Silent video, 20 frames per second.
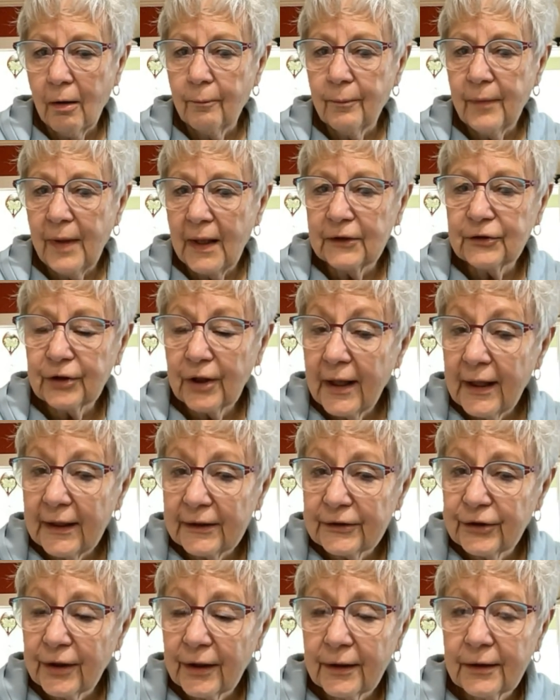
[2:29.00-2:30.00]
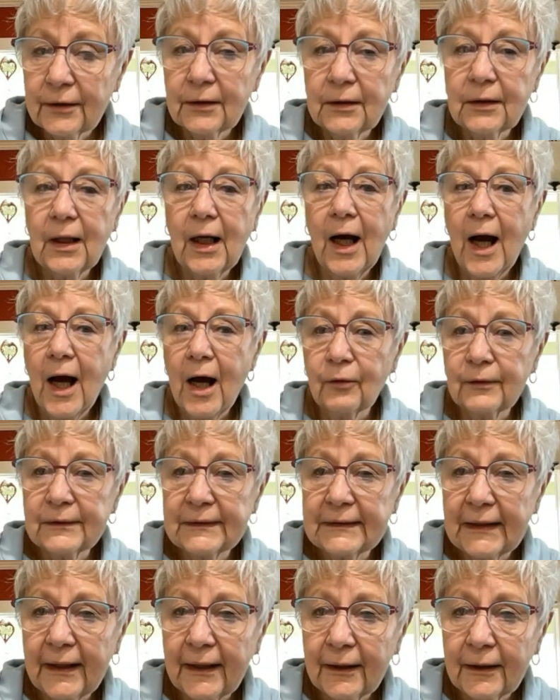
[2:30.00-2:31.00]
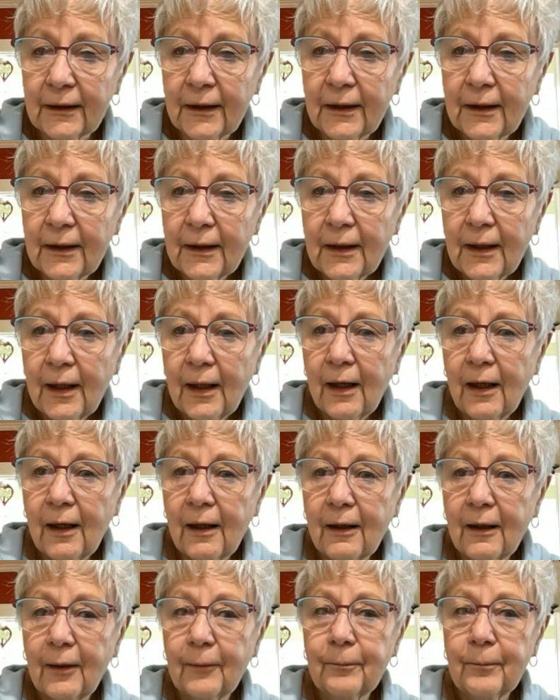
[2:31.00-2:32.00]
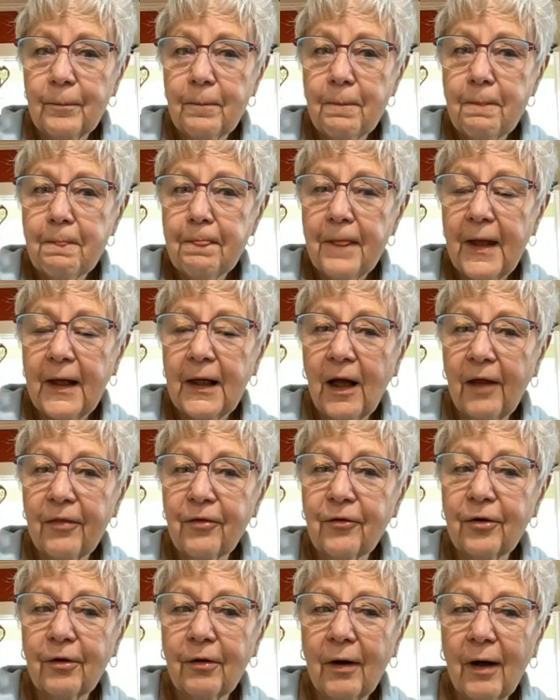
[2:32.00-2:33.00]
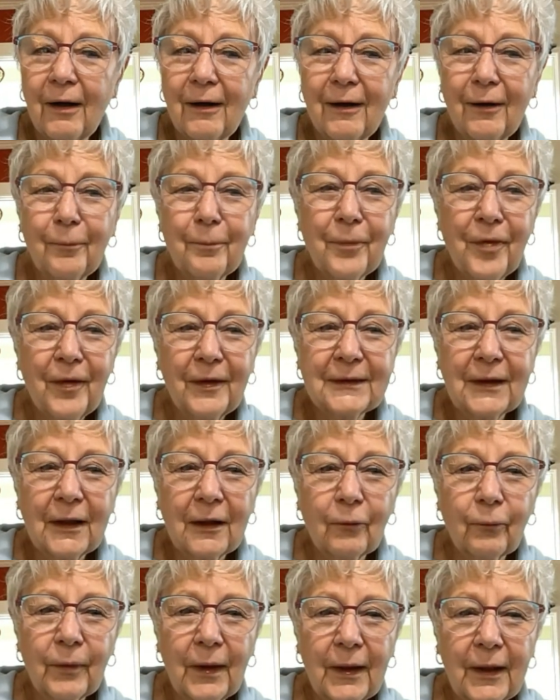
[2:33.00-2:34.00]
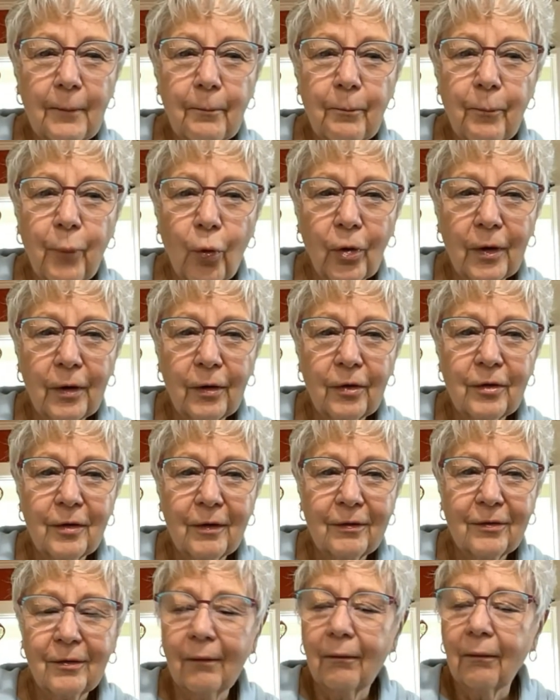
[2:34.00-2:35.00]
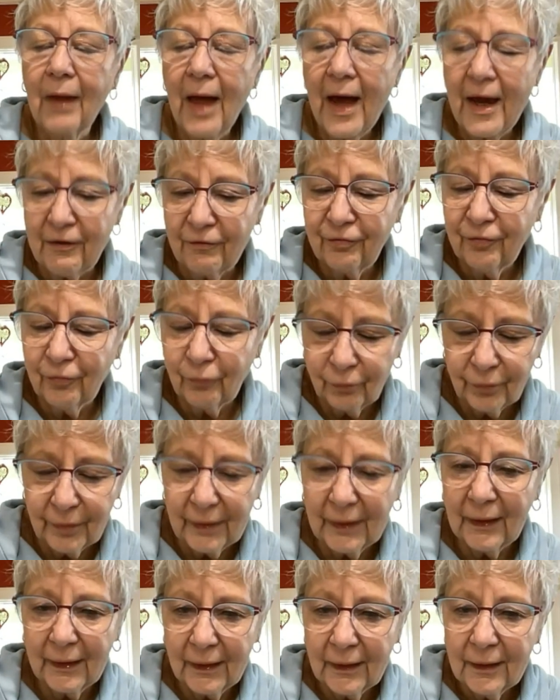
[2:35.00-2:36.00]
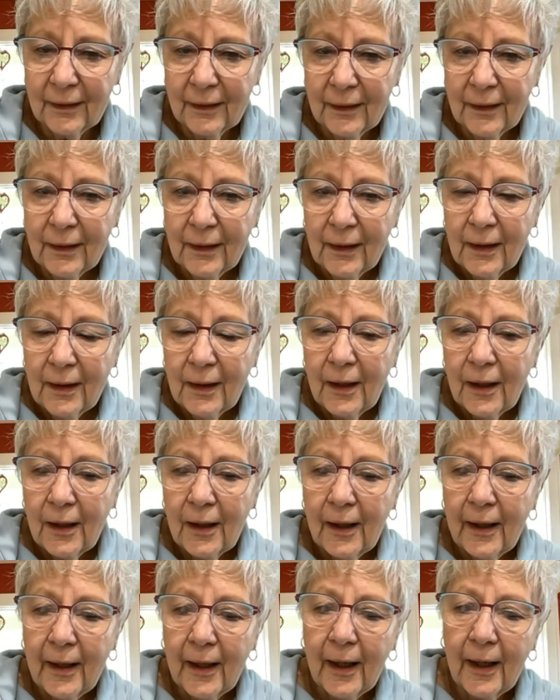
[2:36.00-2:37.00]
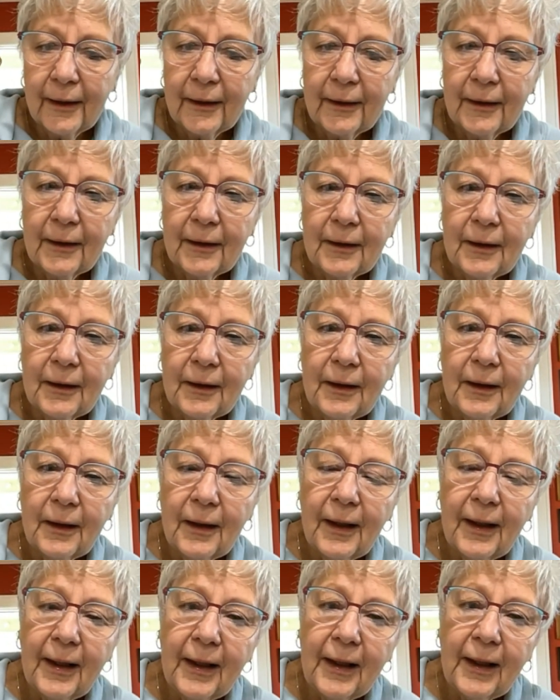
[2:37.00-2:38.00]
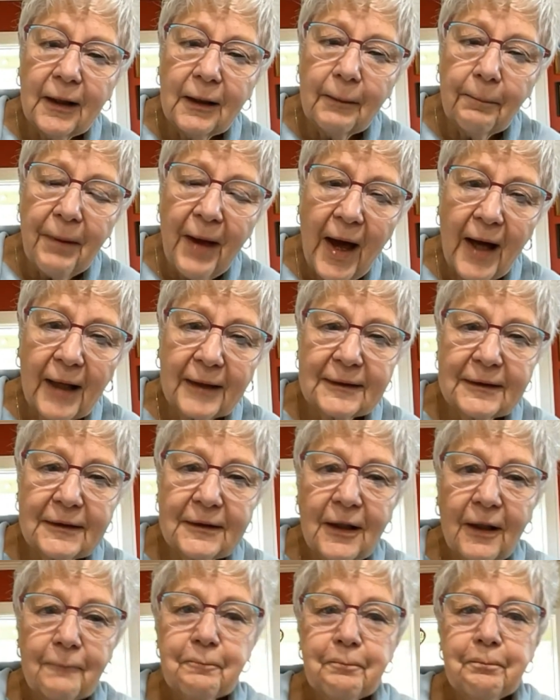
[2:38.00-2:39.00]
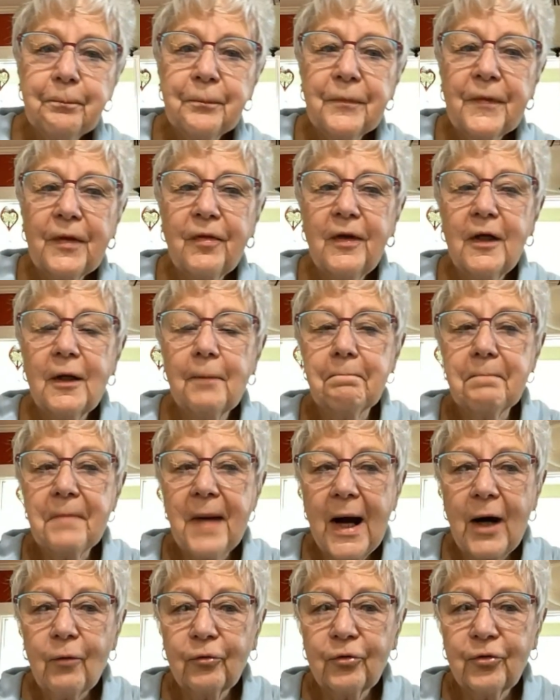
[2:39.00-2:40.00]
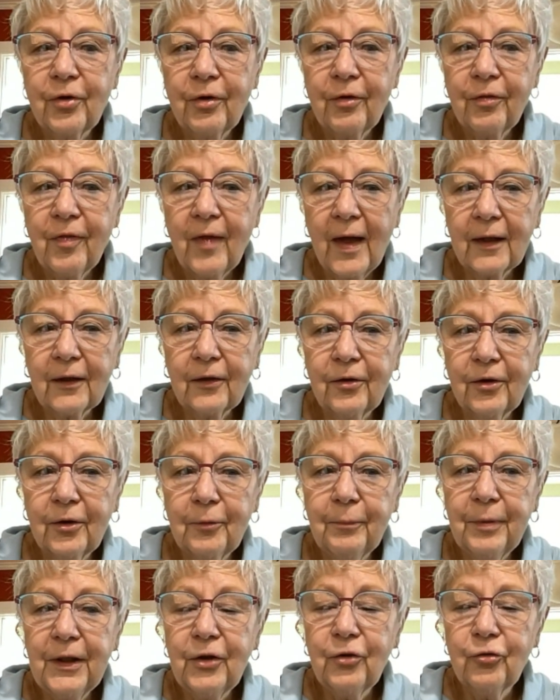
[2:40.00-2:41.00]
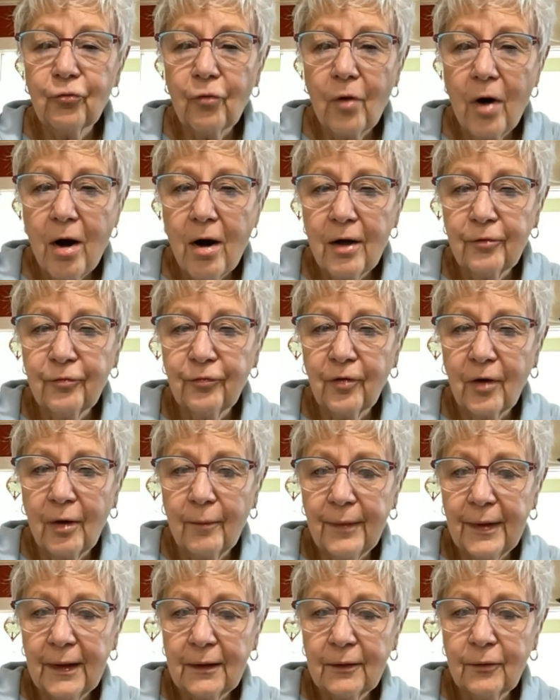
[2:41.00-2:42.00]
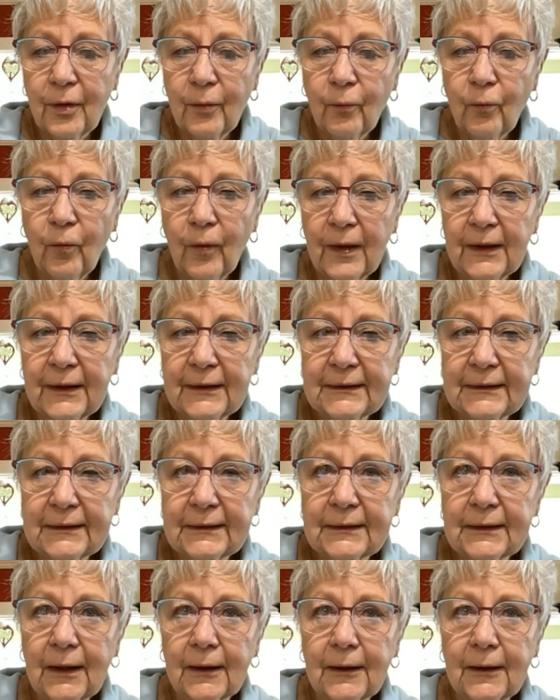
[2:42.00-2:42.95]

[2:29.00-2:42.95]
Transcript: education, housing, and other things that are really important to life, really. And in the past, the amount that could be drawn from it was